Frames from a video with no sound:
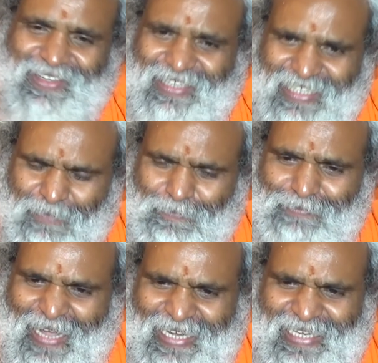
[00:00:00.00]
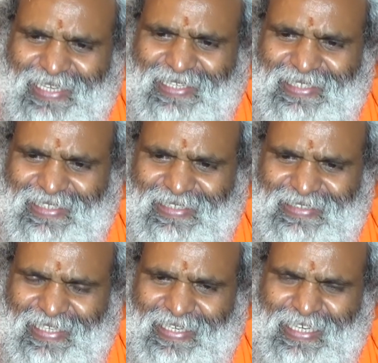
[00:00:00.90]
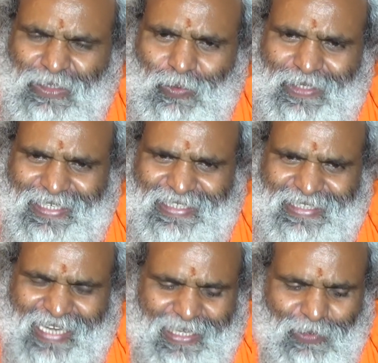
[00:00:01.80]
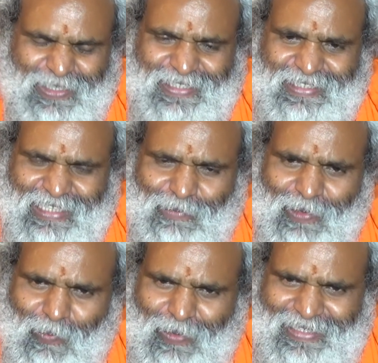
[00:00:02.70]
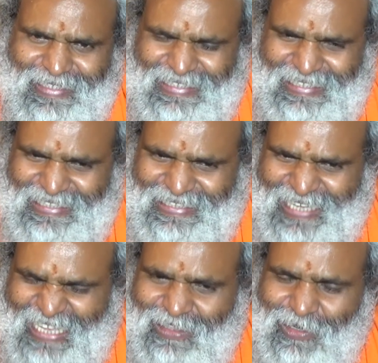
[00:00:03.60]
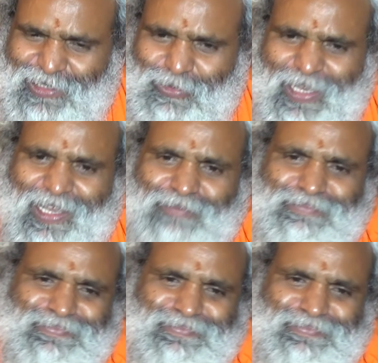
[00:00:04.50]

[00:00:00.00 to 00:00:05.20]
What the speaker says: if mind is leading to Klishta, you will discover only Klishta thoughts will come.